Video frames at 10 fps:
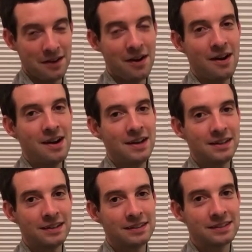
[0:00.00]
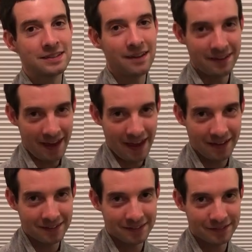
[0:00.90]
on
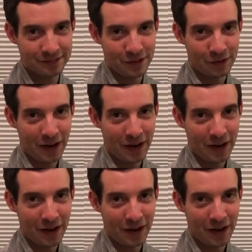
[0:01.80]
Sunday. All